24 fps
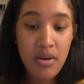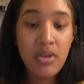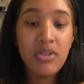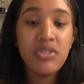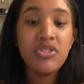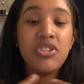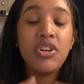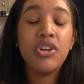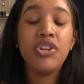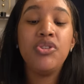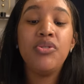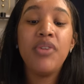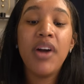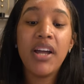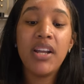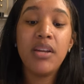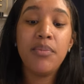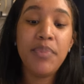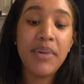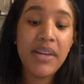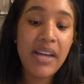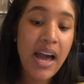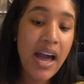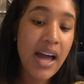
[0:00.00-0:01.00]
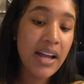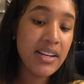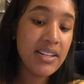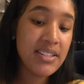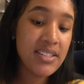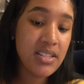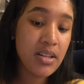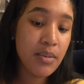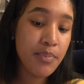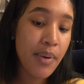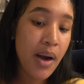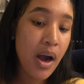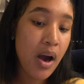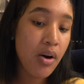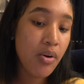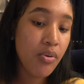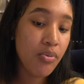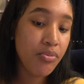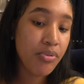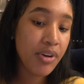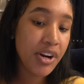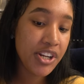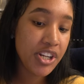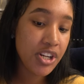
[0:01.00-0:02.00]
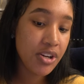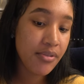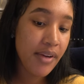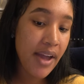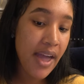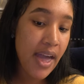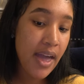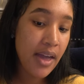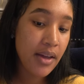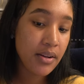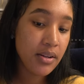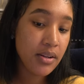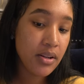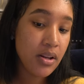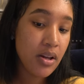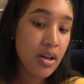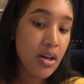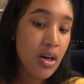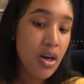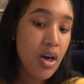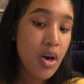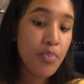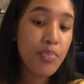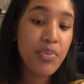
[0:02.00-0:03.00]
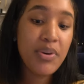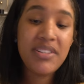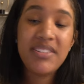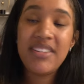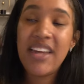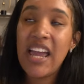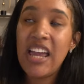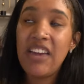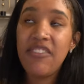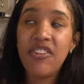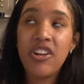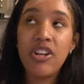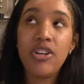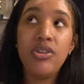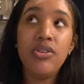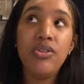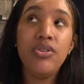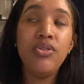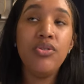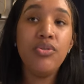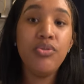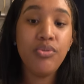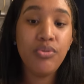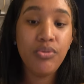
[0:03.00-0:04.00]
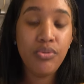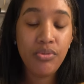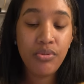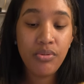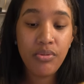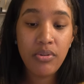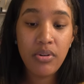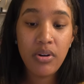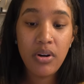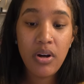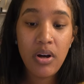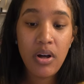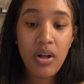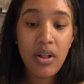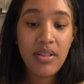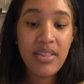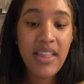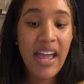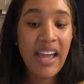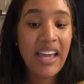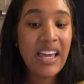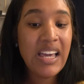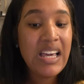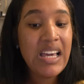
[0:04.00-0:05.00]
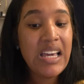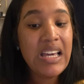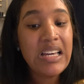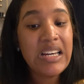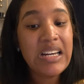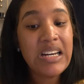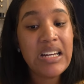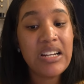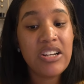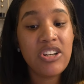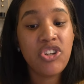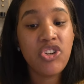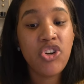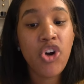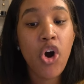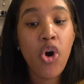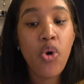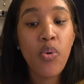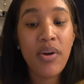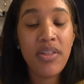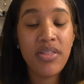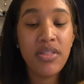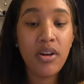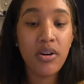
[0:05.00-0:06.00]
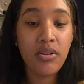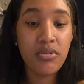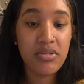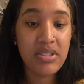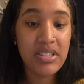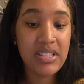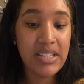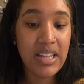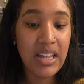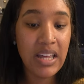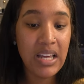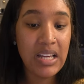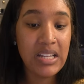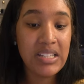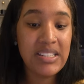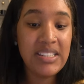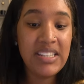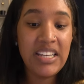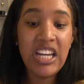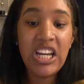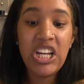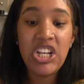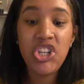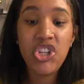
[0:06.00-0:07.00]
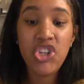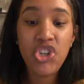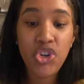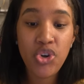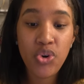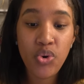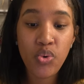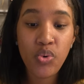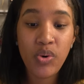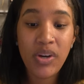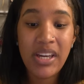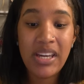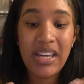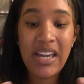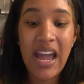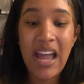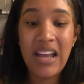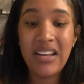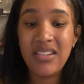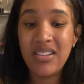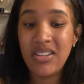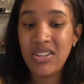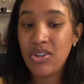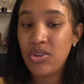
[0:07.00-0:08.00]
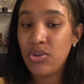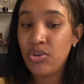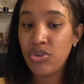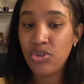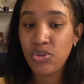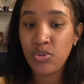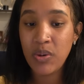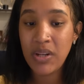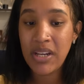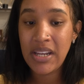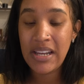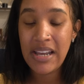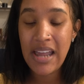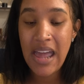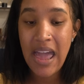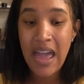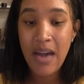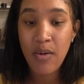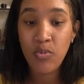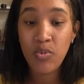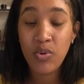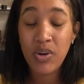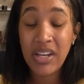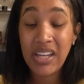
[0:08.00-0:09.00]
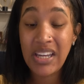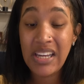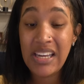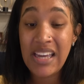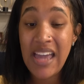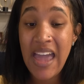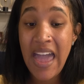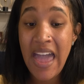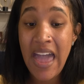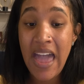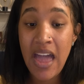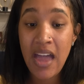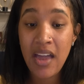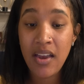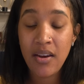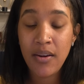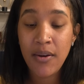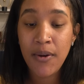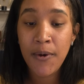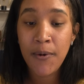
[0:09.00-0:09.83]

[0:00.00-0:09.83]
So you got to be honest about where you're at. But David knew that he couldn't go in those things. He knew he had to use what he had.